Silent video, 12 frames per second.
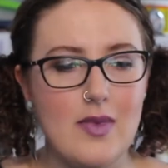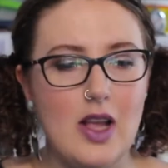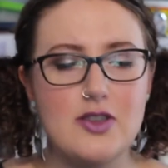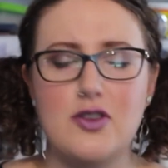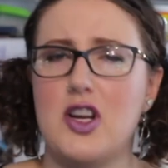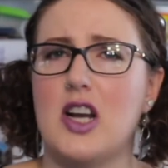
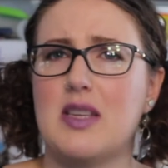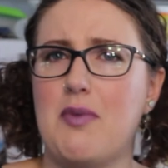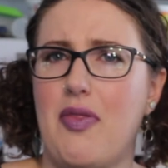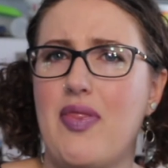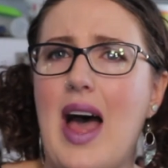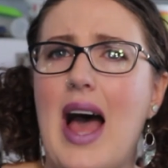So it talks
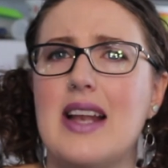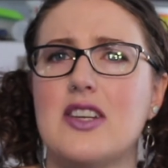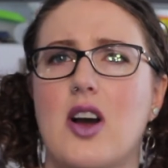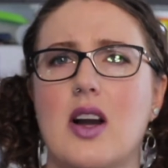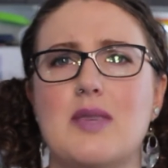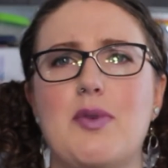about that, it
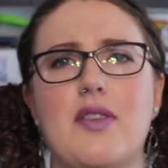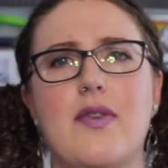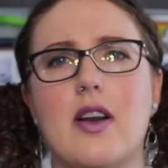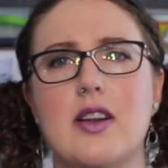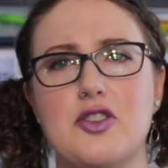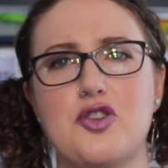talks about the
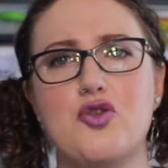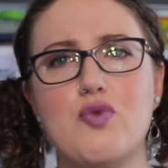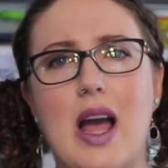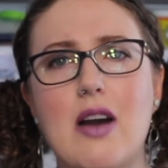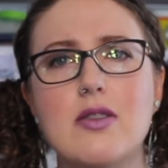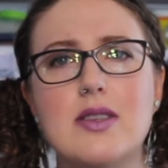various
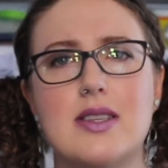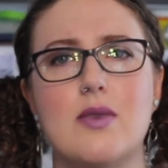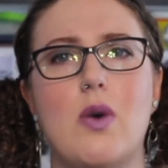droughts